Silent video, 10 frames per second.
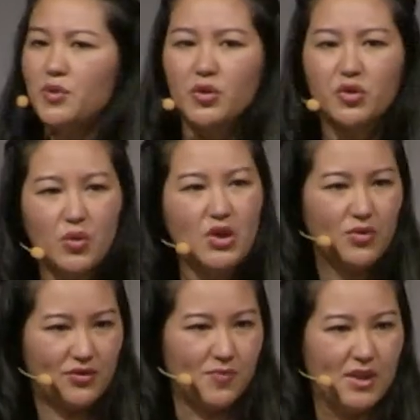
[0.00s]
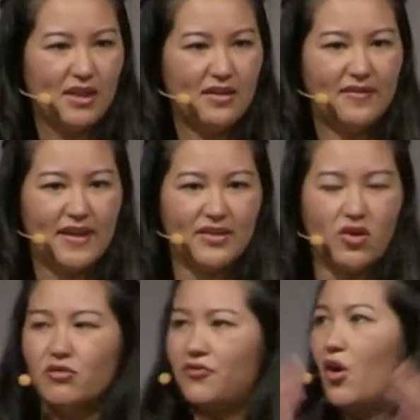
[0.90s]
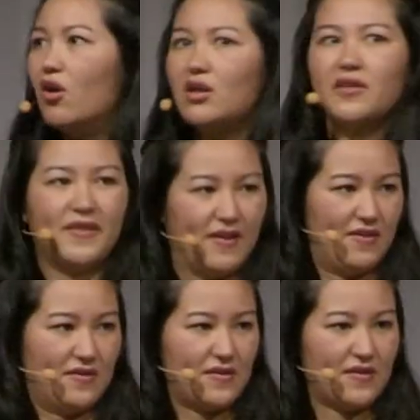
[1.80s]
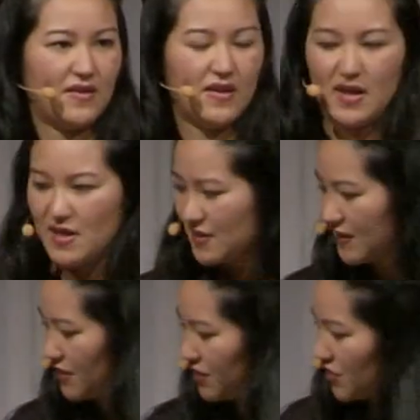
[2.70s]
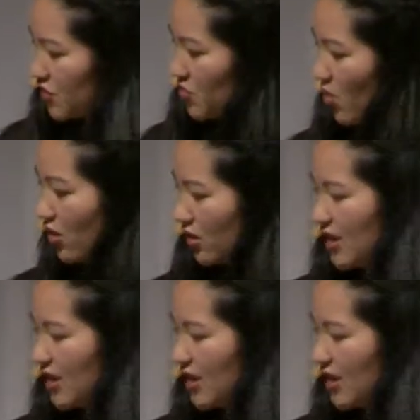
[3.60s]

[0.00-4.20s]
you agree with me that of all things, such a small,